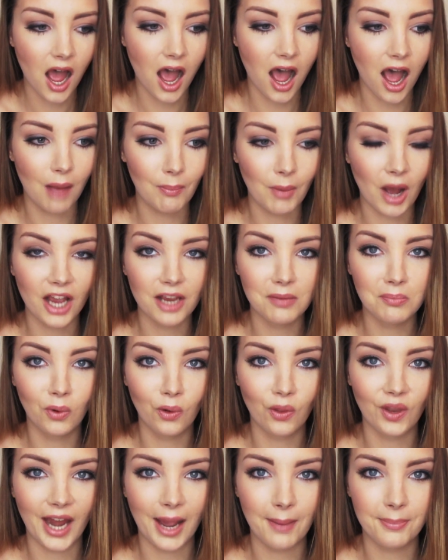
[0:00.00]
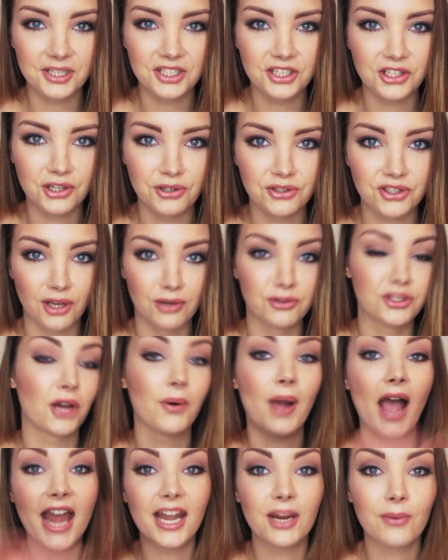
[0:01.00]
I am more than happy to do so.
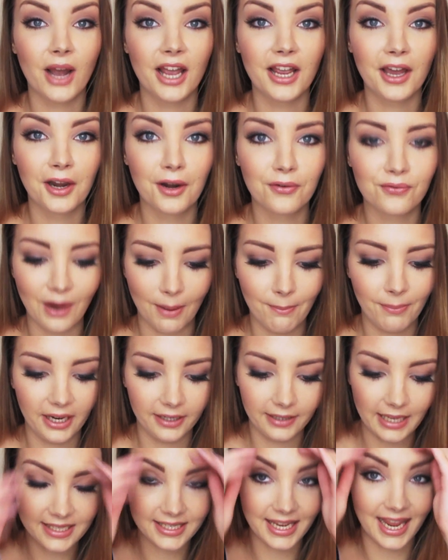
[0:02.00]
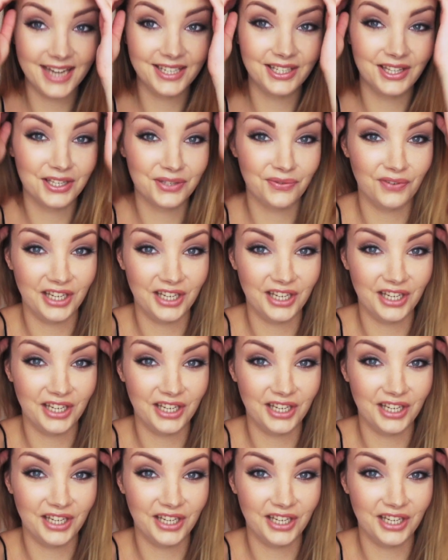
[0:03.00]
So anyway, enough rambling, let's get into this